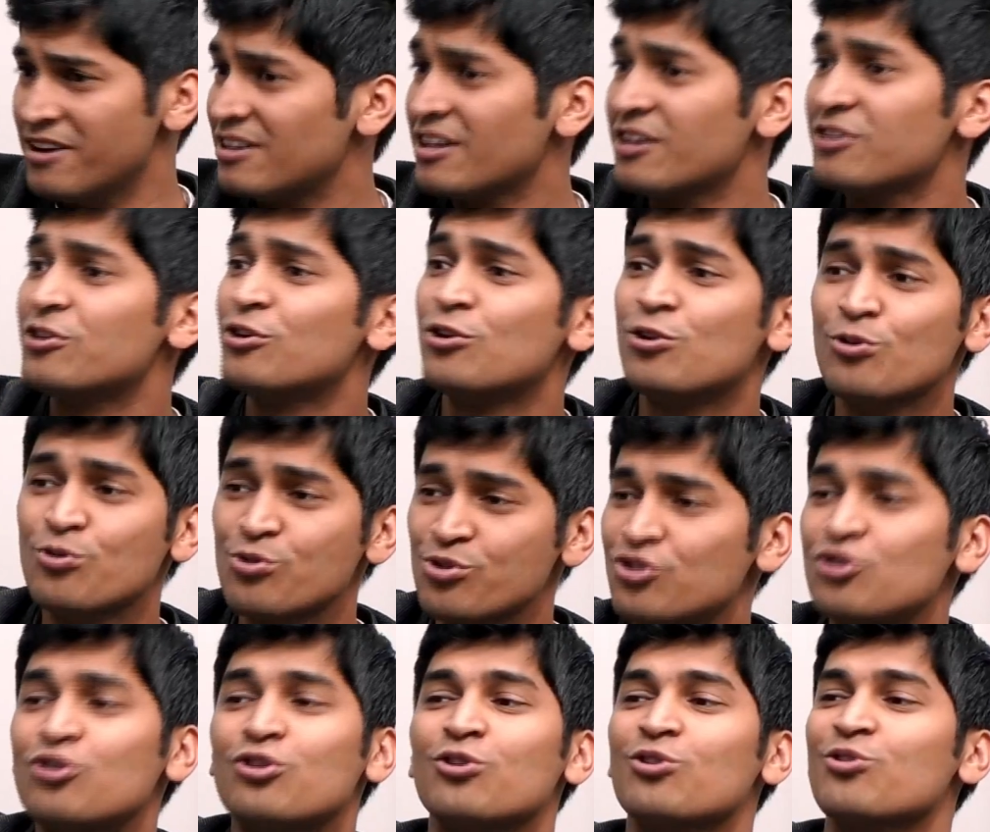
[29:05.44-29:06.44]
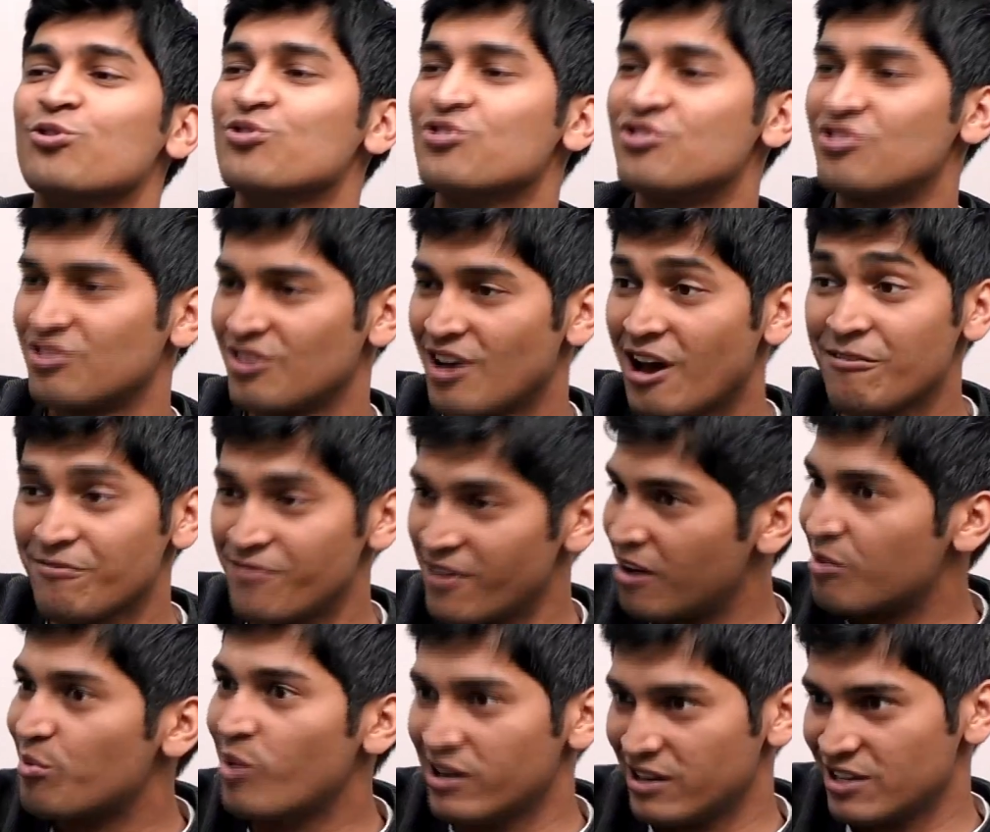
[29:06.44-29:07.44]
a huge unfair
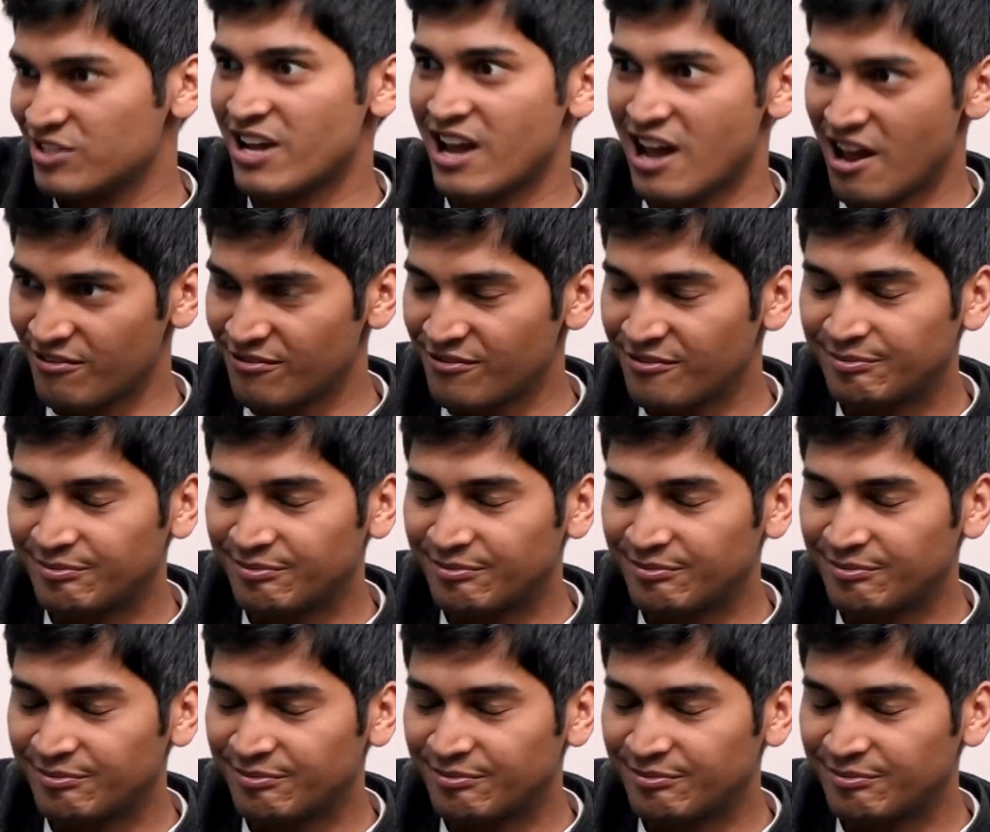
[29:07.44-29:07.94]
advantage I have.